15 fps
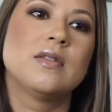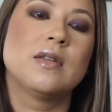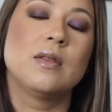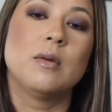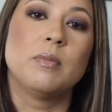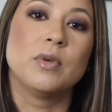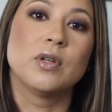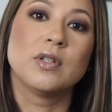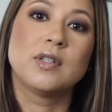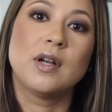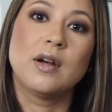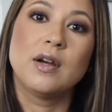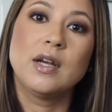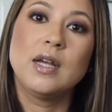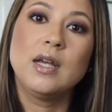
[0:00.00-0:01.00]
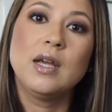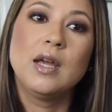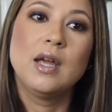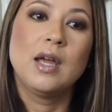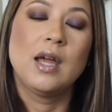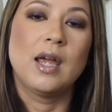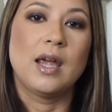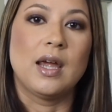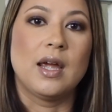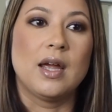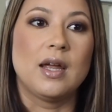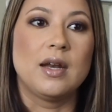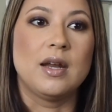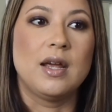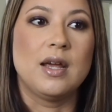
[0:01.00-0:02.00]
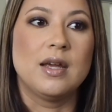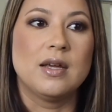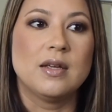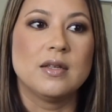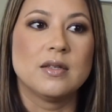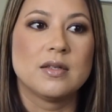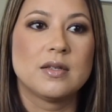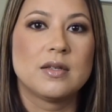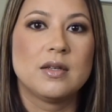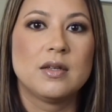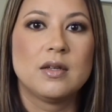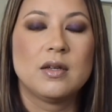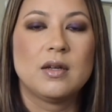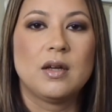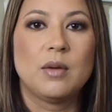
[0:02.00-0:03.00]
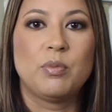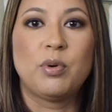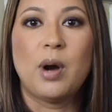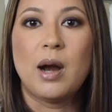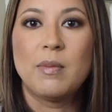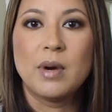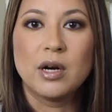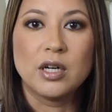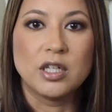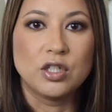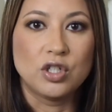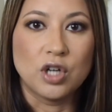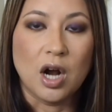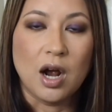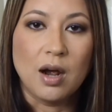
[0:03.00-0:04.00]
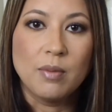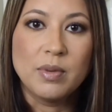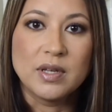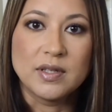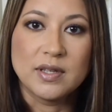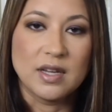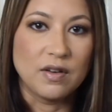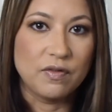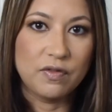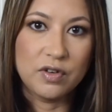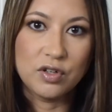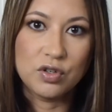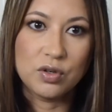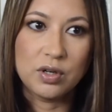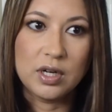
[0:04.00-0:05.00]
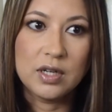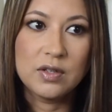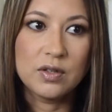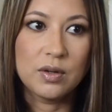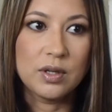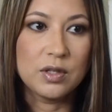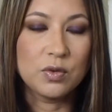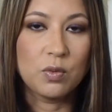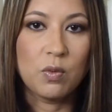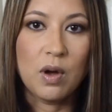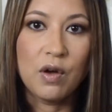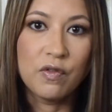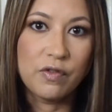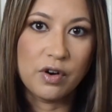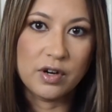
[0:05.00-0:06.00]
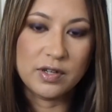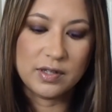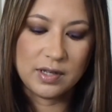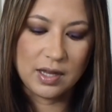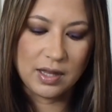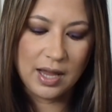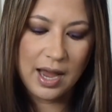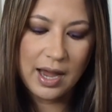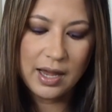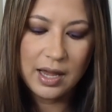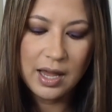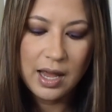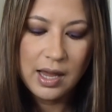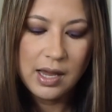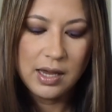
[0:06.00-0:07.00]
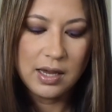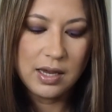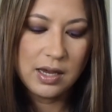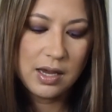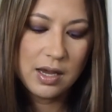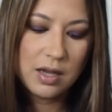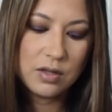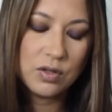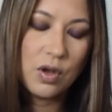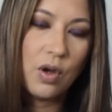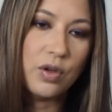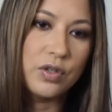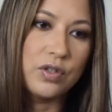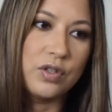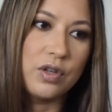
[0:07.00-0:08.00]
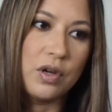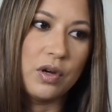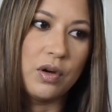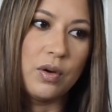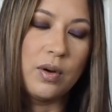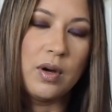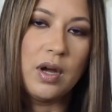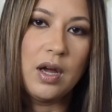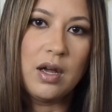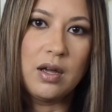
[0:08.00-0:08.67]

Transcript: in the military, and his primary job is infantry, so he's well versed in that. He is also